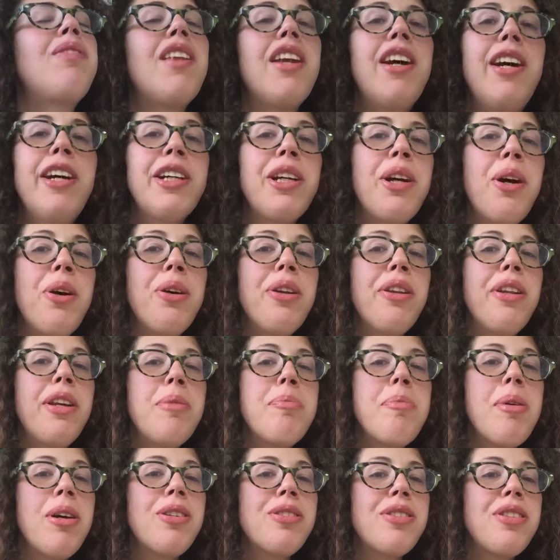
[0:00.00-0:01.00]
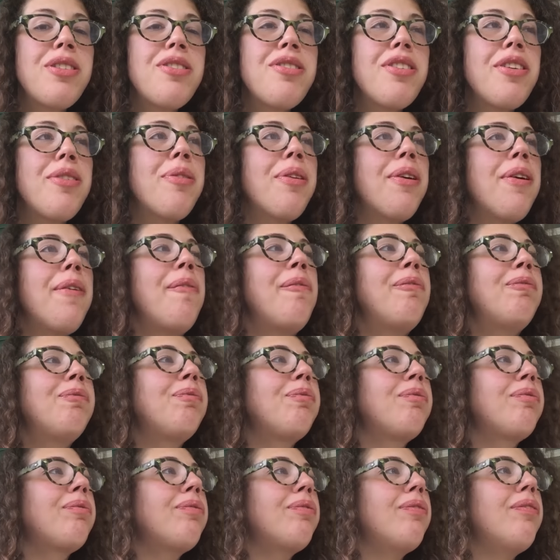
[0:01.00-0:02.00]
I go to the emergency room,
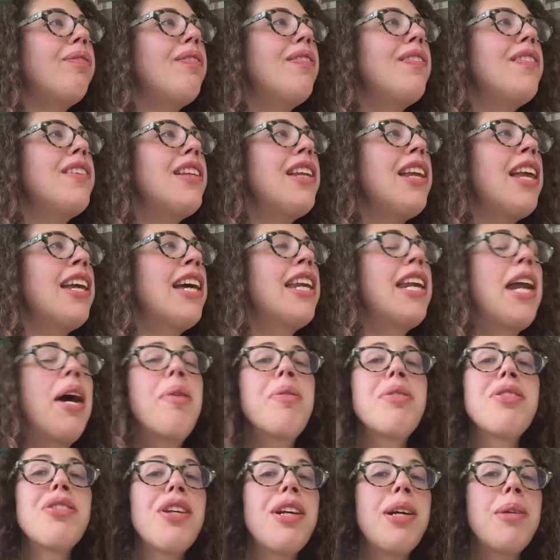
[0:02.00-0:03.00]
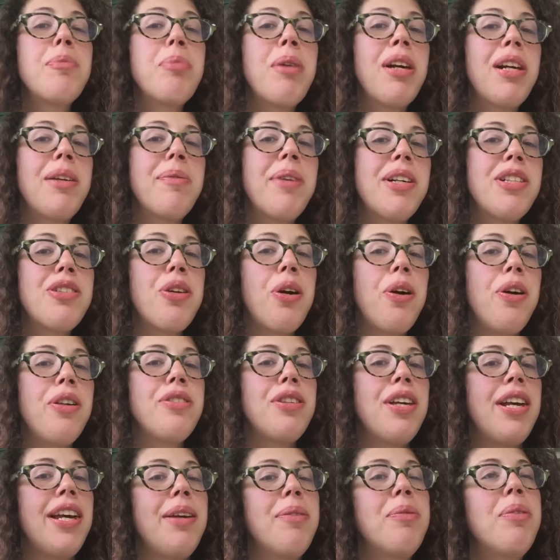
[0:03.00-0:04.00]
and I was there pretty much all
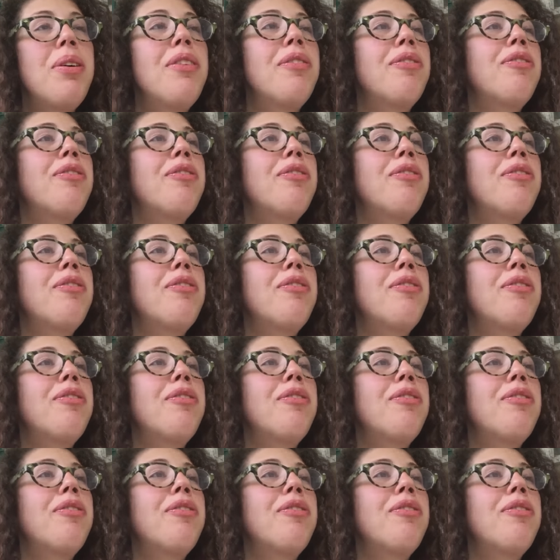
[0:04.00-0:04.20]
day. Well,